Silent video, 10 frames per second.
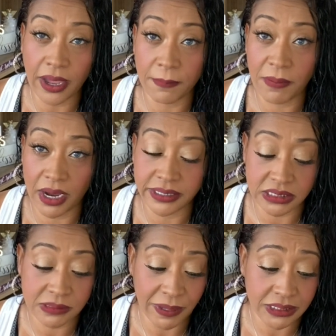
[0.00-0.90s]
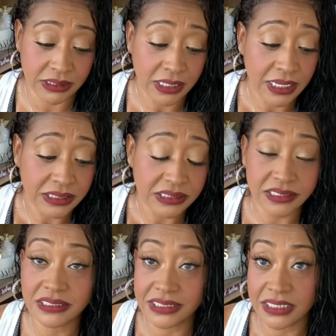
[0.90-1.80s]
out of pocket spent
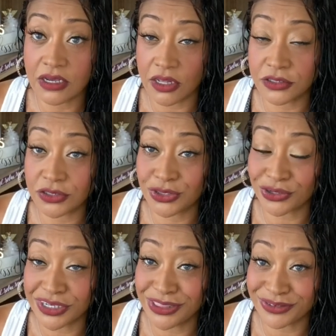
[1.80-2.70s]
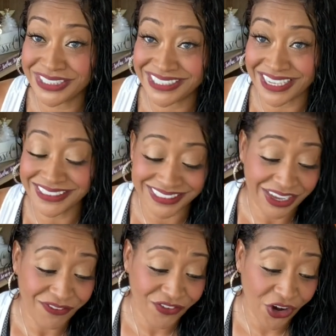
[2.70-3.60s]
$16.33
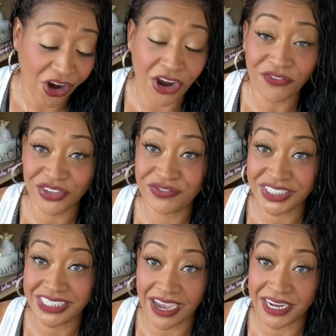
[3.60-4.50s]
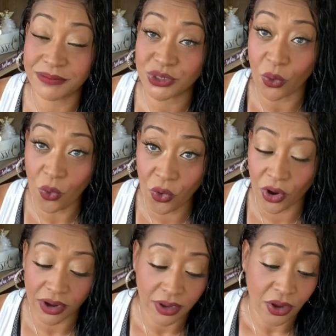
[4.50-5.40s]
for all 15 items
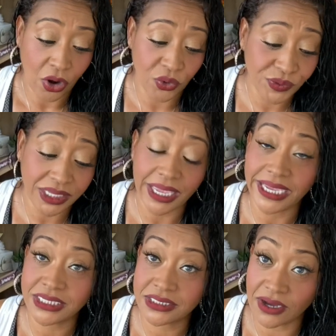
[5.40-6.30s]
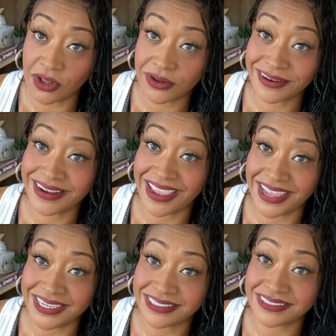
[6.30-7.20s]
or only
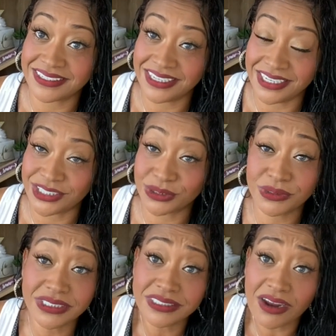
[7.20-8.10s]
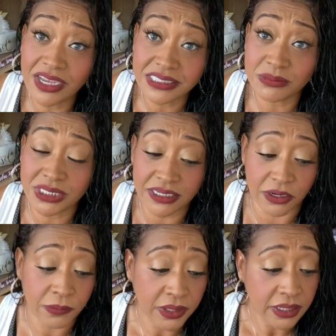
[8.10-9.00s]
$1.80 each, which is an awesome
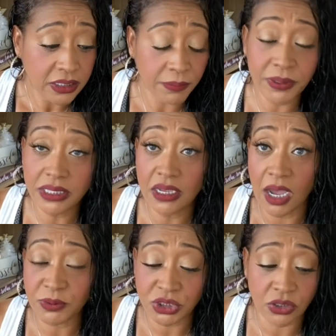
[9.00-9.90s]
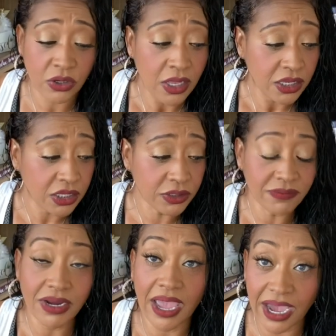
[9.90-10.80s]
deal completely optional. You don't
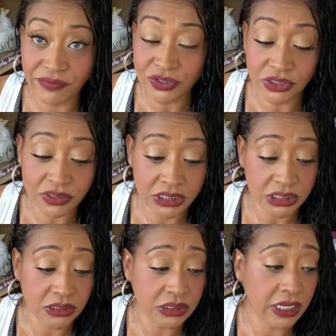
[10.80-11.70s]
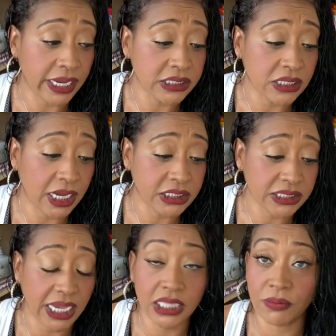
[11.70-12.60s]
even have to do these deals, guys. I
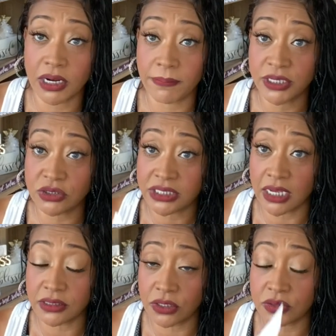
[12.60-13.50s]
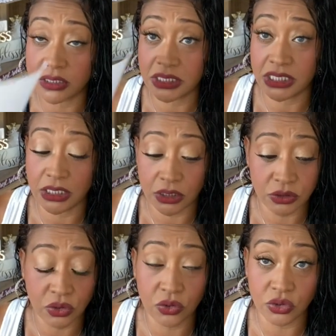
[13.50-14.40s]
just highly recommend you download the
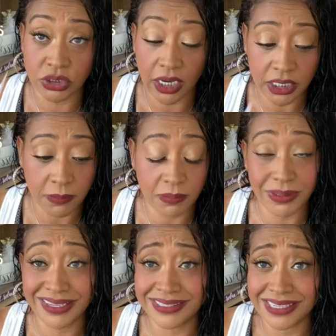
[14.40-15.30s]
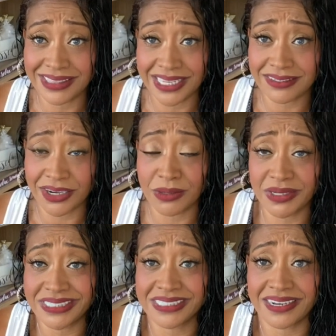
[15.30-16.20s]
Google document because in that
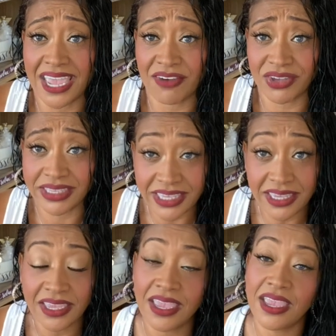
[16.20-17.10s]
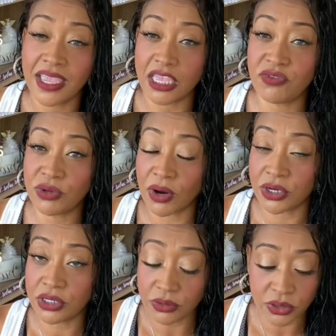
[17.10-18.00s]
document is going to have a key. If you are
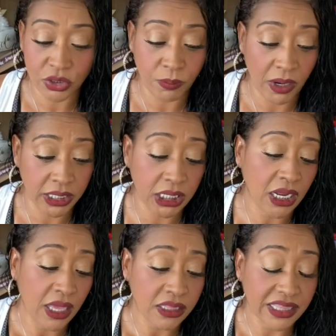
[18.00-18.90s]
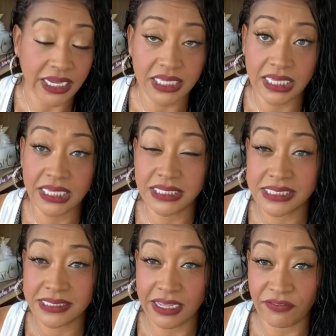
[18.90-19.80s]
new to couponing, that key
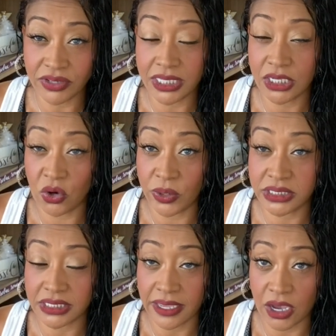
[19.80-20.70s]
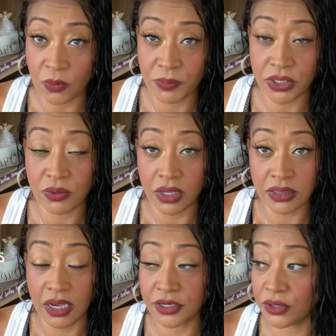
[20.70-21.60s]
is definitely going to help you
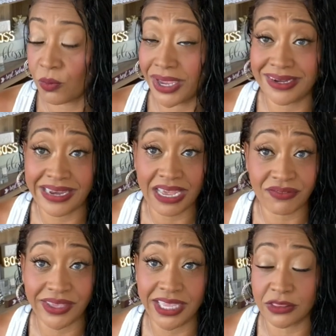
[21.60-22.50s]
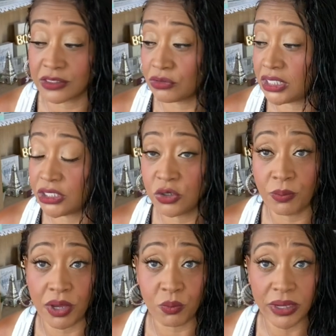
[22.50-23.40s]
along your way navigate through the
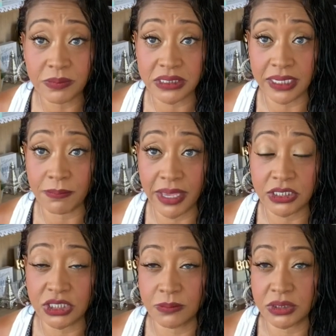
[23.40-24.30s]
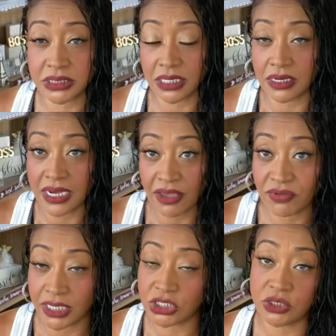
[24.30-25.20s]
coupon website matchups. It's going to
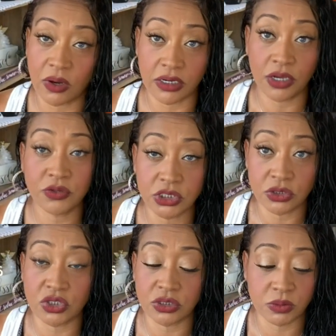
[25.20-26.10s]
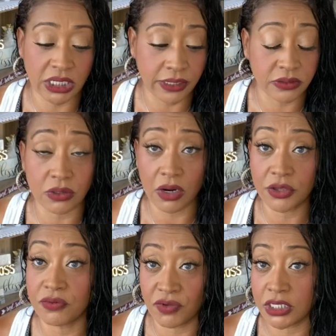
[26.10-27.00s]
navigate you on other YouTube channels or
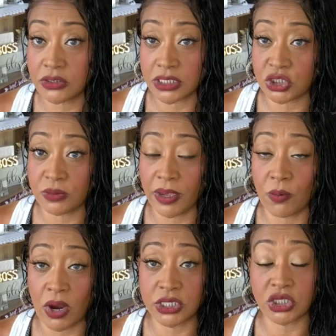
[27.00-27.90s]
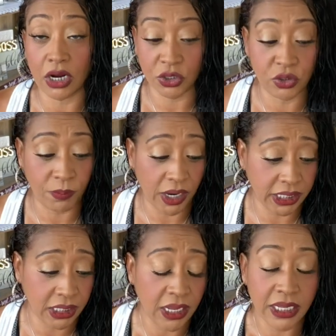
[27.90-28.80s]
other videos that you may watch on
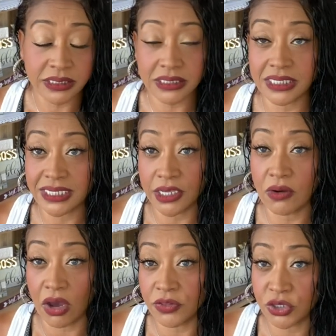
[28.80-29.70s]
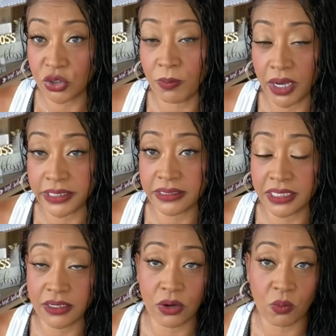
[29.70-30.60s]
couponing. It's going to tell you all the couponing
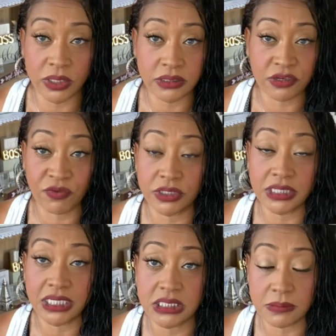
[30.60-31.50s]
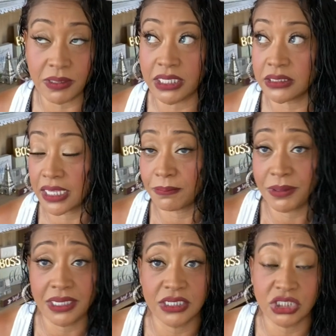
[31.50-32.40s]
lingo, what different things mean like
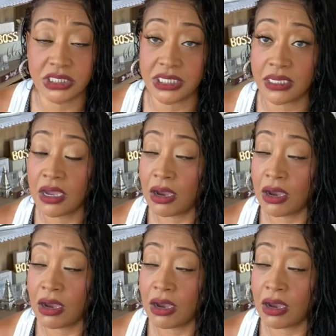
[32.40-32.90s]
P&G,